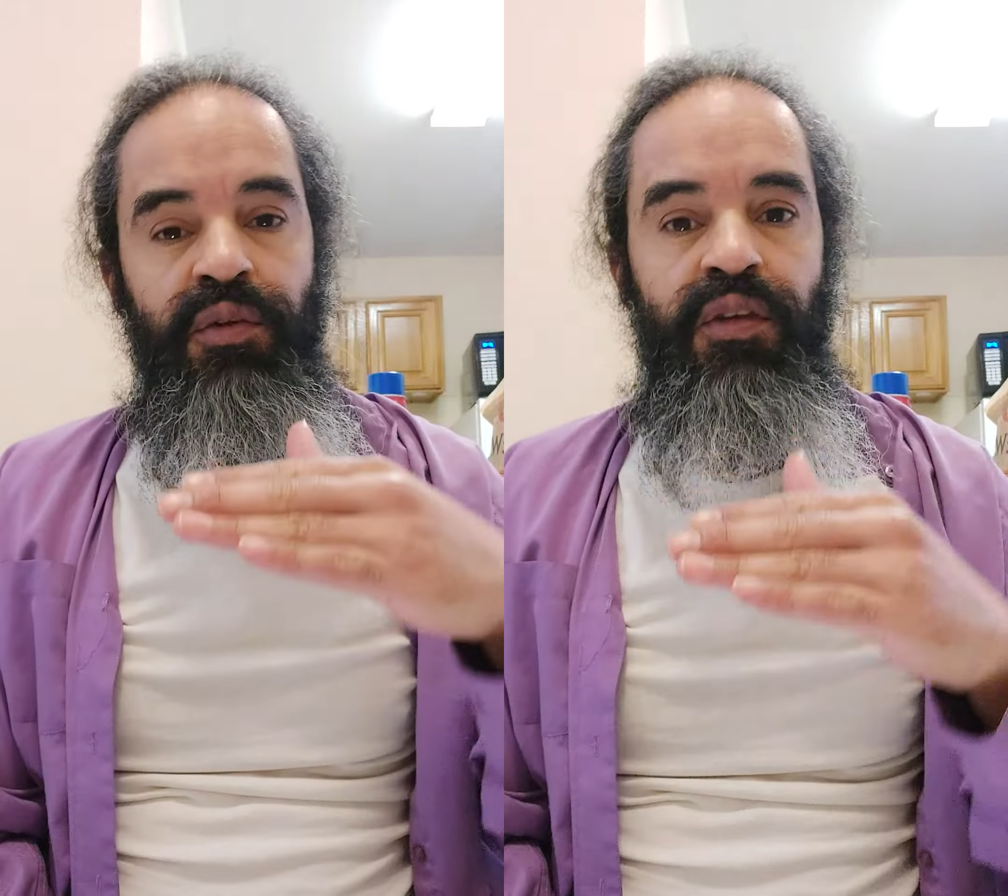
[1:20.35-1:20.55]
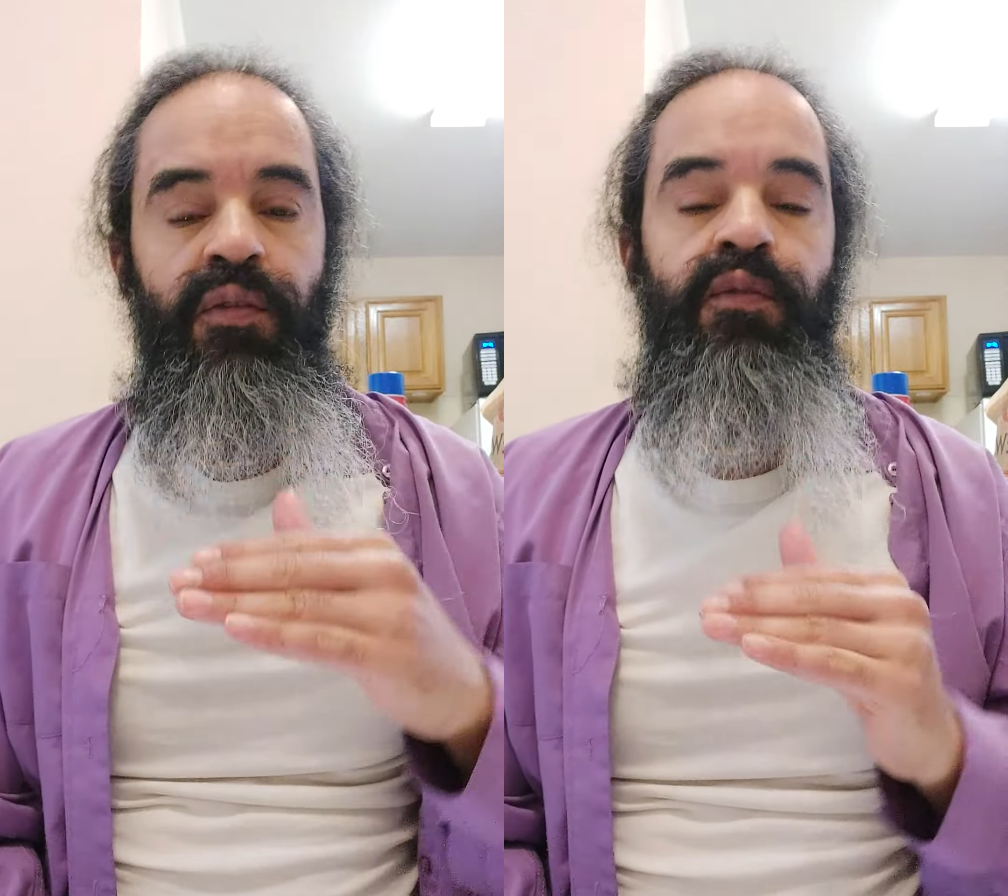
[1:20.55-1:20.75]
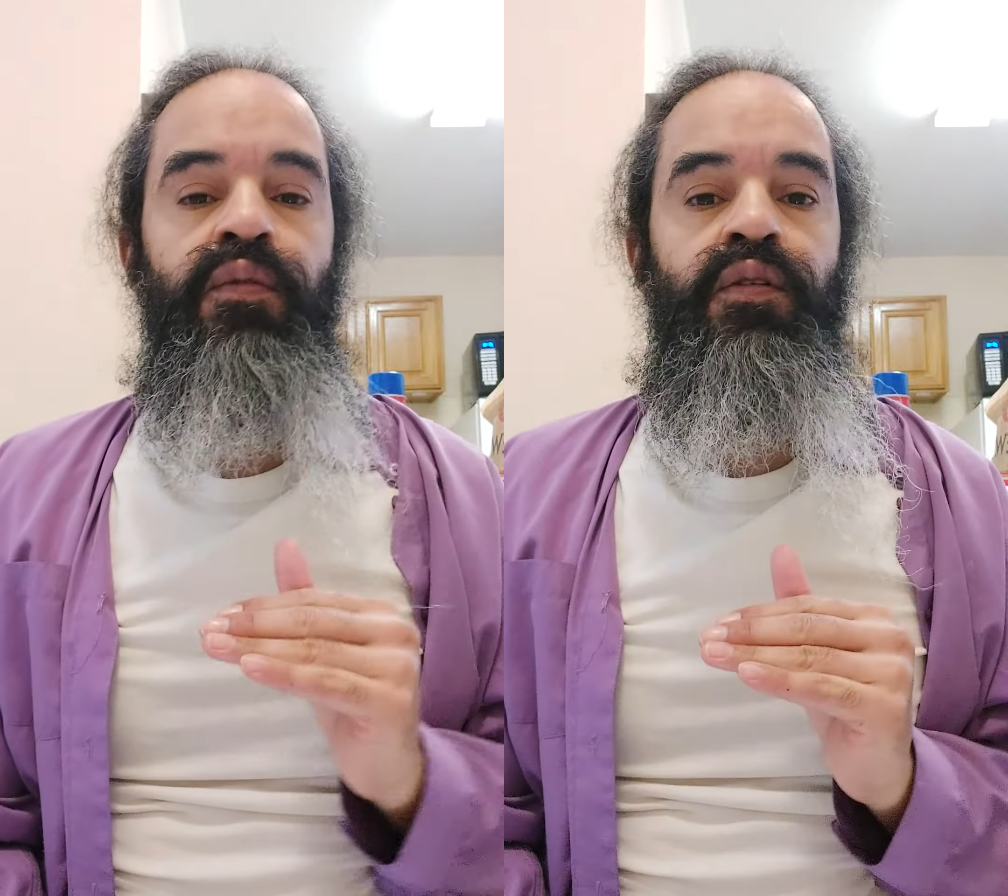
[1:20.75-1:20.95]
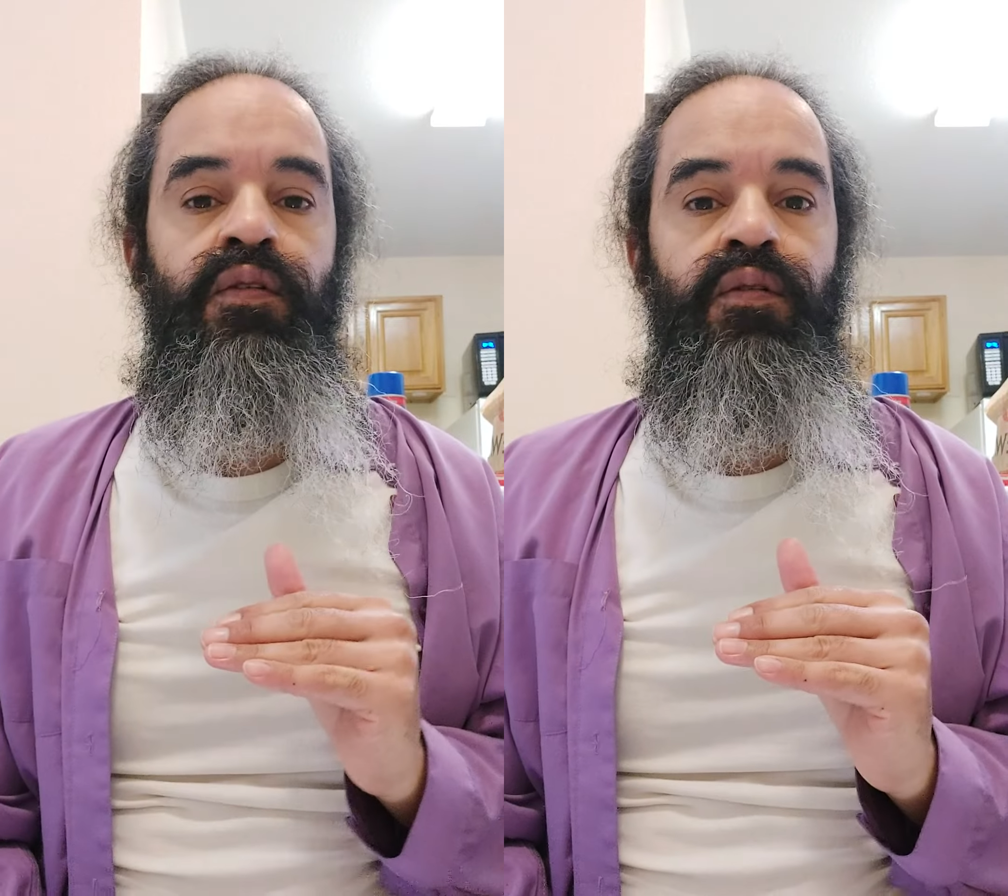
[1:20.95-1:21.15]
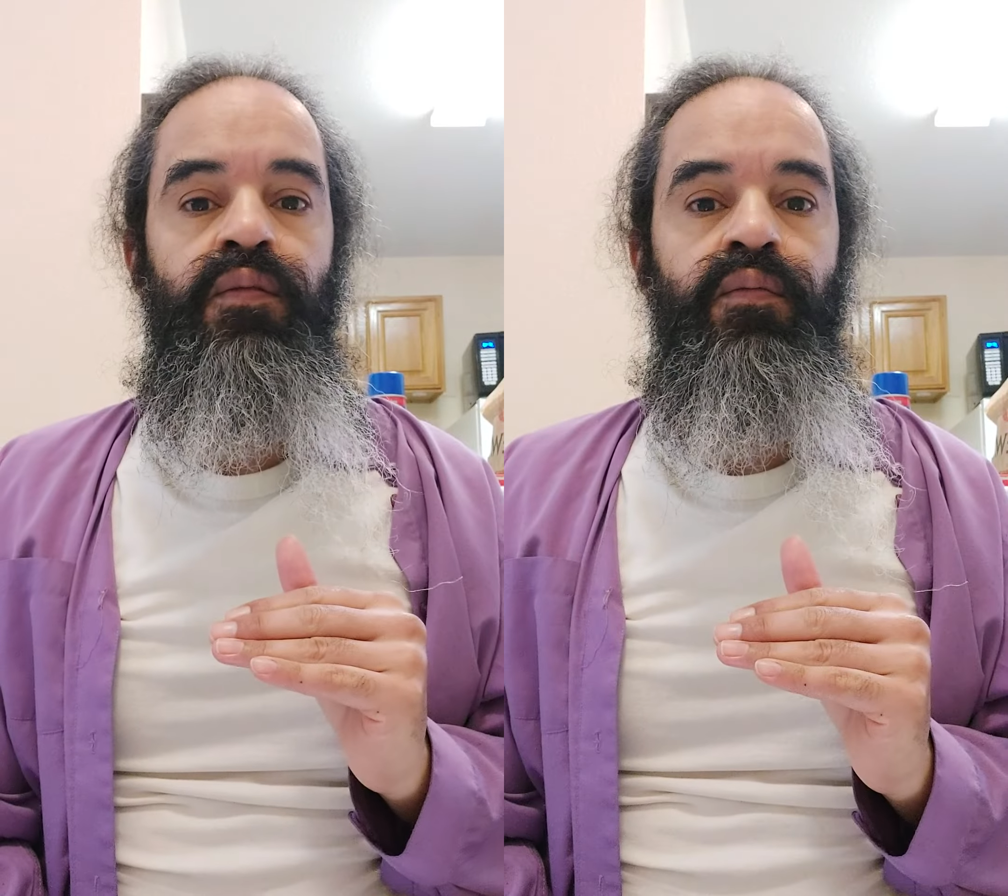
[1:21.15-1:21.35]
me
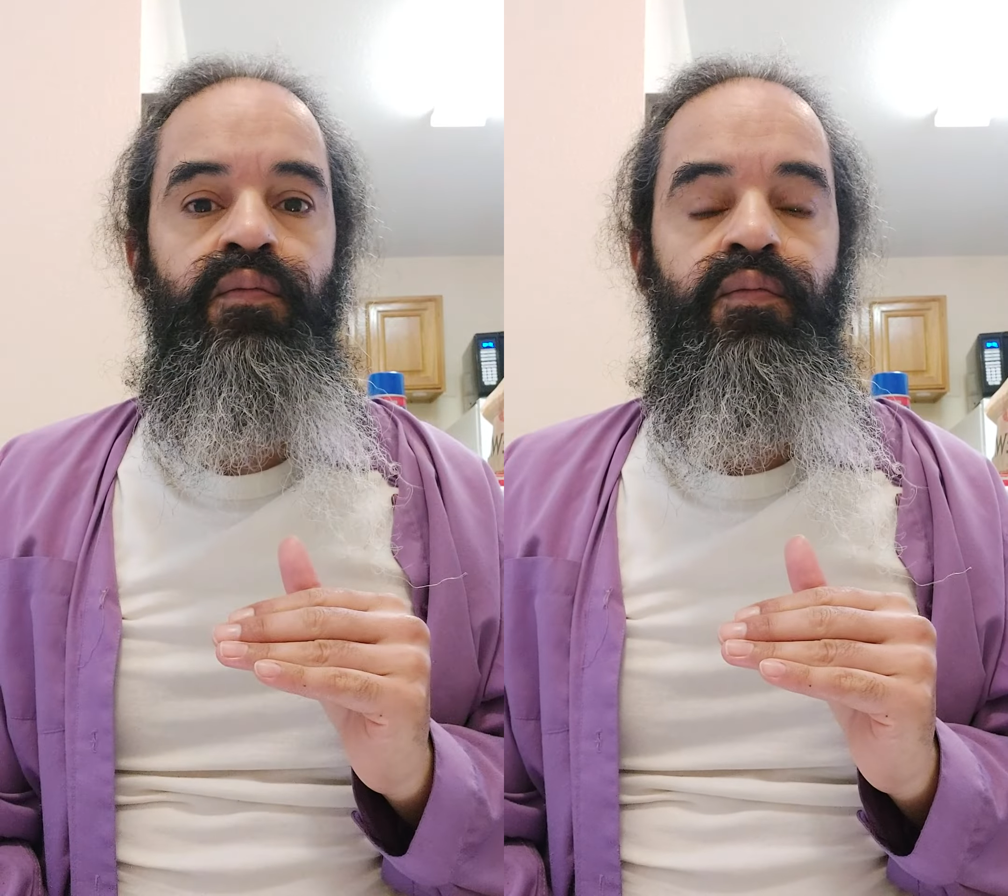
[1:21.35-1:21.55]
through